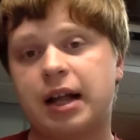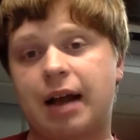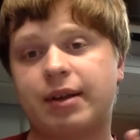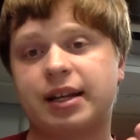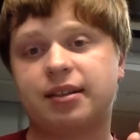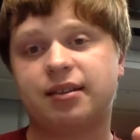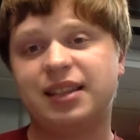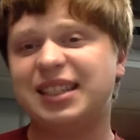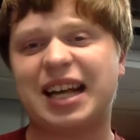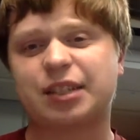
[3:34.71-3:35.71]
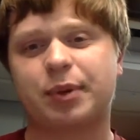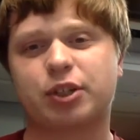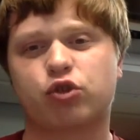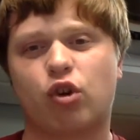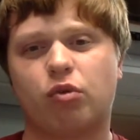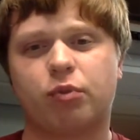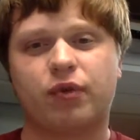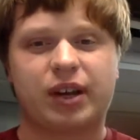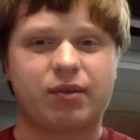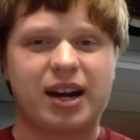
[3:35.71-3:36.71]
I mean, this has to be a troll
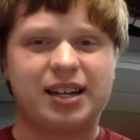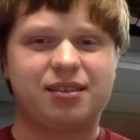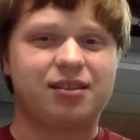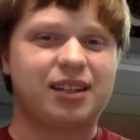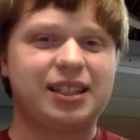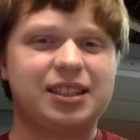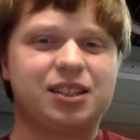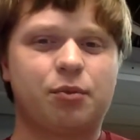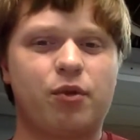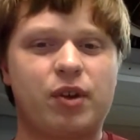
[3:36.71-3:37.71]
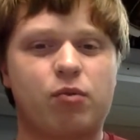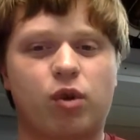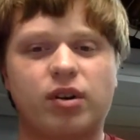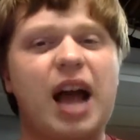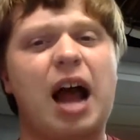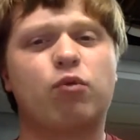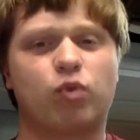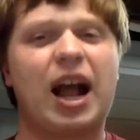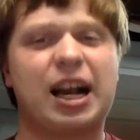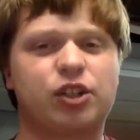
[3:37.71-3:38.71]
movie, right? Like, this is a movie we're not
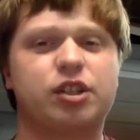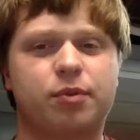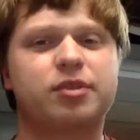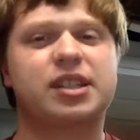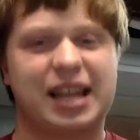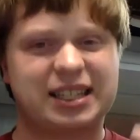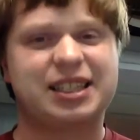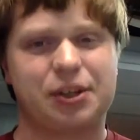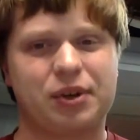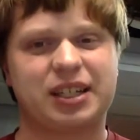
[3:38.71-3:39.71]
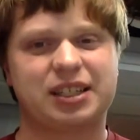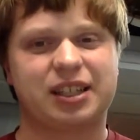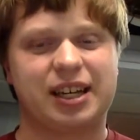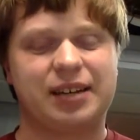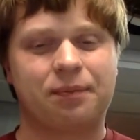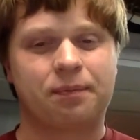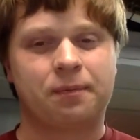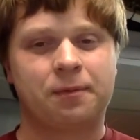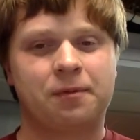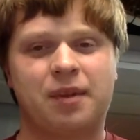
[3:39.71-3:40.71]
actually supposed to take seriously.
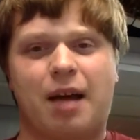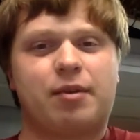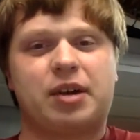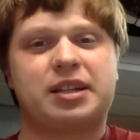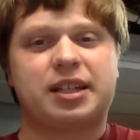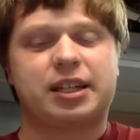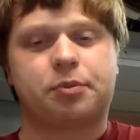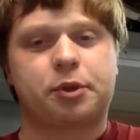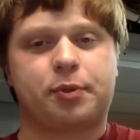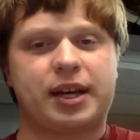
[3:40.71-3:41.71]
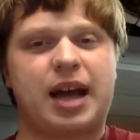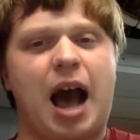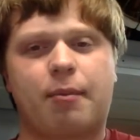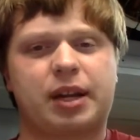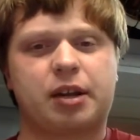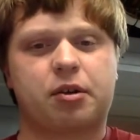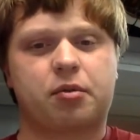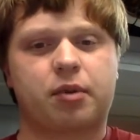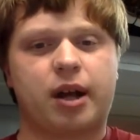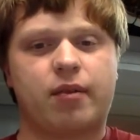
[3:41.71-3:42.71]
I mean, granted, it's supposed to be a comedy or
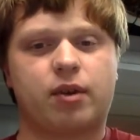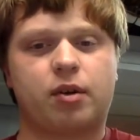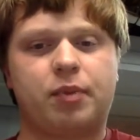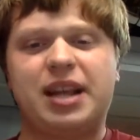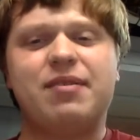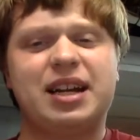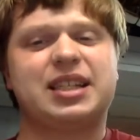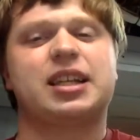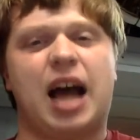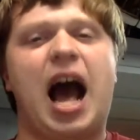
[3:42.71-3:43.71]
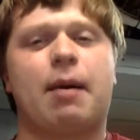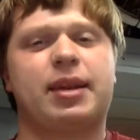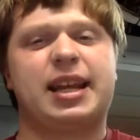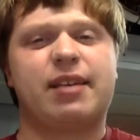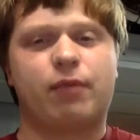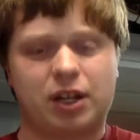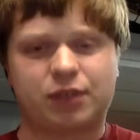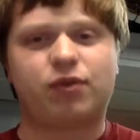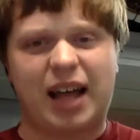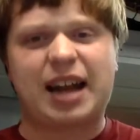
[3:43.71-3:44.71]
whatever, but even as a comedy, it
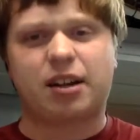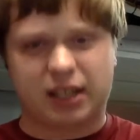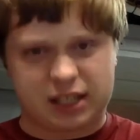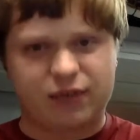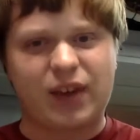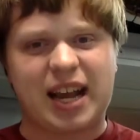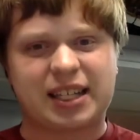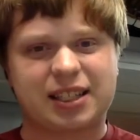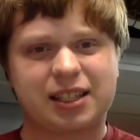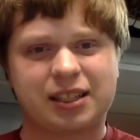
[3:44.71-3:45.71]
falls flat on its face.